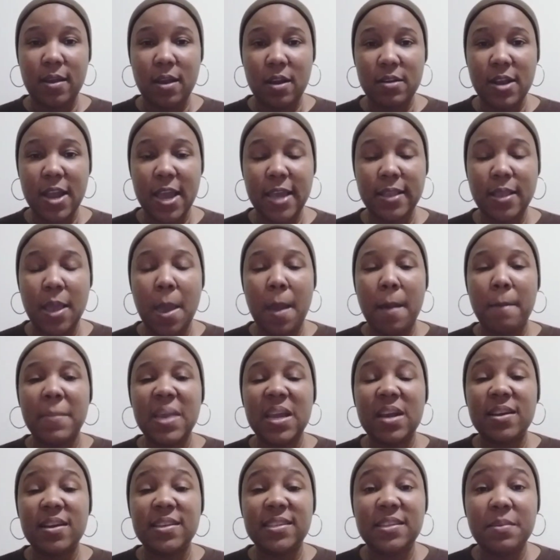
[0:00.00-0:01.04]
All right?
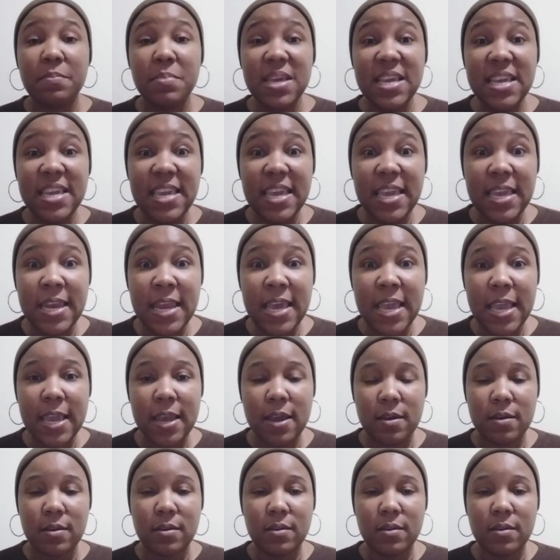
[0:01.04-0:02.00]
Because the beginning,